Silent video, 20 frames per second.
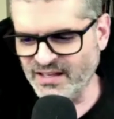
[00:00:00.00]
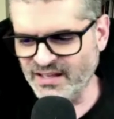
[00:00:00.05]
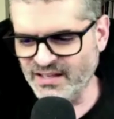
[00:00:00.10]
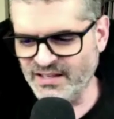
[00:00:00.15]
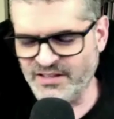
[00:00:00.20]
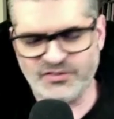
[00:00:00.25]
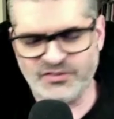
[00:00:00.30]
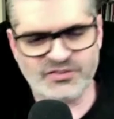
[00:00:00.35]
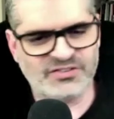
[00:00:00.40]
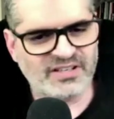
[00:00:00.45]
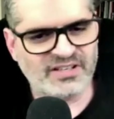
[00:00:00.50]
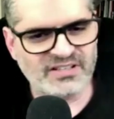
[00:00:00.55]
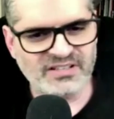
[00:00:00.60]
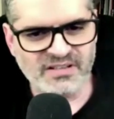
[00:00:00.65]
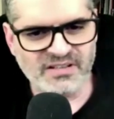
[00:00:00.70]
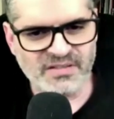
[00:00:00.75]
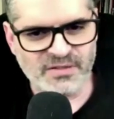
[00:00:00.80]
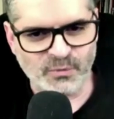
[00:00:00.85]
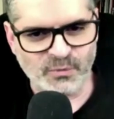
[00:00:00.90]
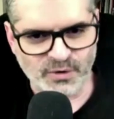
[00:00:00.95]
in
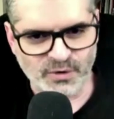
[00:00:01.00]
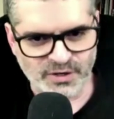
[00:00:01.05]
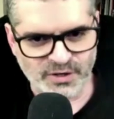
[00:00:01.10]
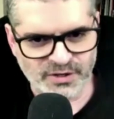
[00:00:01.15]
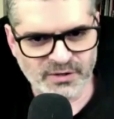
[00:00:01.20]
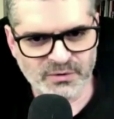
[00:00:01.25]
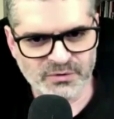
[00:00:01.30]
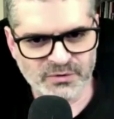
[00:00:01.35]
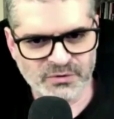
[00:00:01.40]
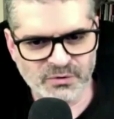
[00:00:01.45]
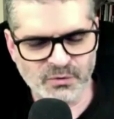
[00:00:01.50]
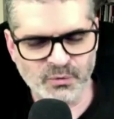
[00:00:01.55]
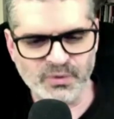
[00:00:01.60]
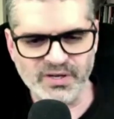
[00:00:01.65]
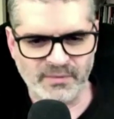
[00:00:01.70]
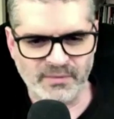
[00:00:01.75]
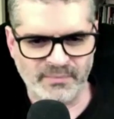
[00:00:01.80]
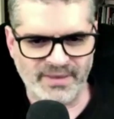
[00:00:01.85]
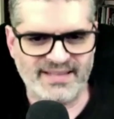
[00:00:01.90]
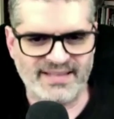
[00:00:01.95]
studying the world,
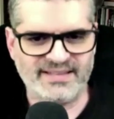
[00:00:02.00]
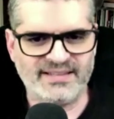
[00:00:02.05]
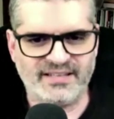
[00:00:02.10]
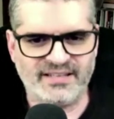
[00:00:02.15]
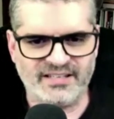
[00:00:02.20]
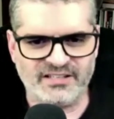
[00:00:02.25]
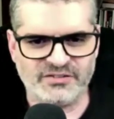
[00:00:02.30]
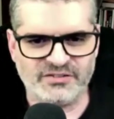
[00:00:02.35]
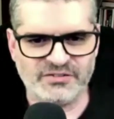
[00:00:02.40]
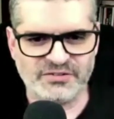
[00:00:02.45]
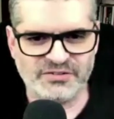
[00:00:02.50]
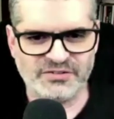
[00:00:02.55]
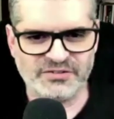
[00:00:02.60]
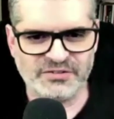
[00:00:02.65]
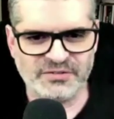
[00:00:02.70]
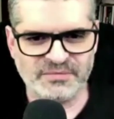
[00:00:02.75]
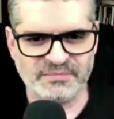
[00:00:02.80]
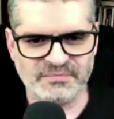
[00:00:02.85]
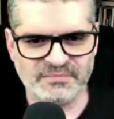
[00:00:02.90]
we are pantheists.